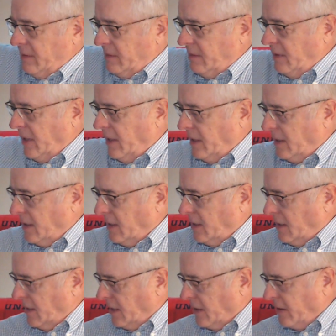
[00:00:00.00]

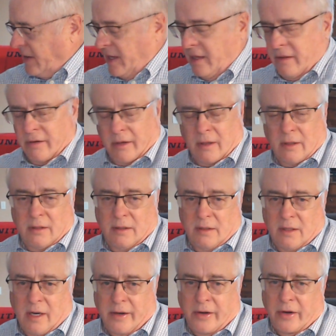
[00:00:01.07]
either
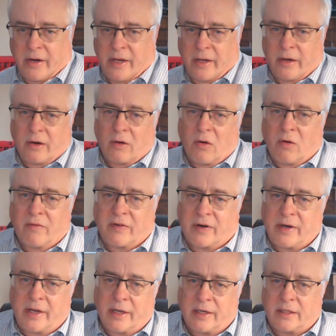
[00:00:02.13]
underhit or
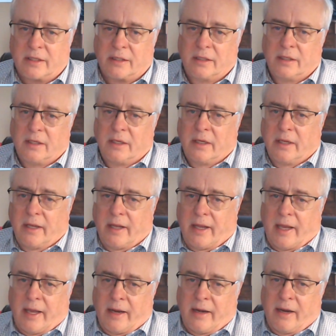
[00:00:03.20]
overhit.
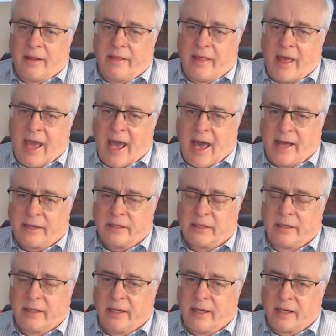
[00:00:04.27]
And that
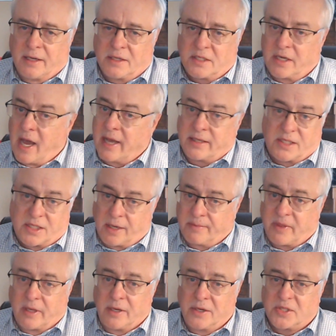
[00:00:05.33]
is not
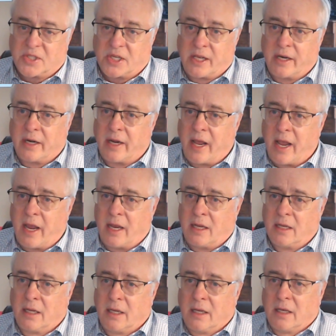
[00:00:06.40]
something you see today.
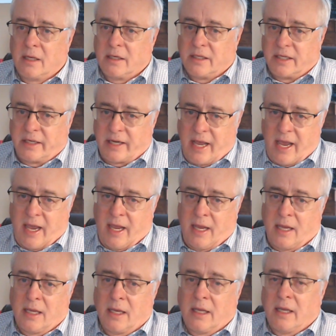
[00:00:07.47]

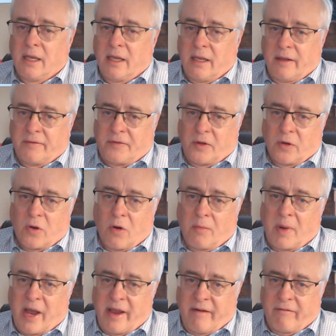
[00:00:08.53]
Today, if you go
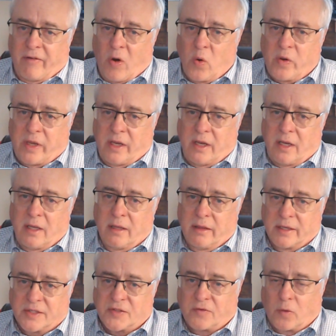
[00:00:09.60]
buy a Vokey
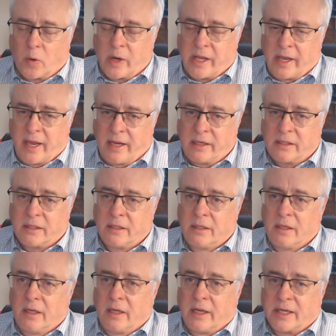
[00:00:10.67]
that's 48,
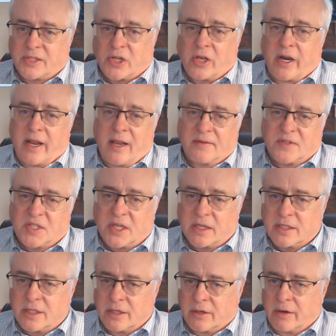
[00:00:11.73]
it's going to have
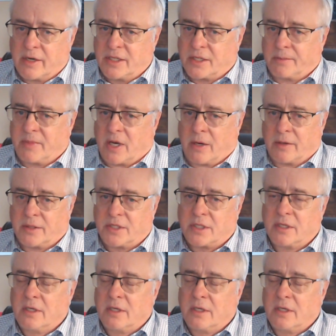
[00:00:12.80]
6 degrees of bounce.